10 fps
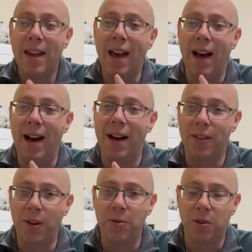
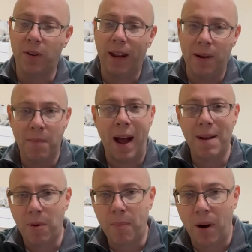Those are in
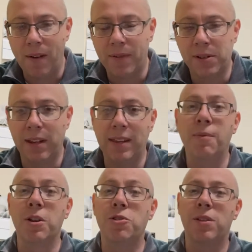Bible prophecy. Then
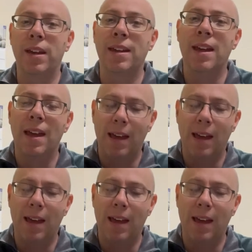when you see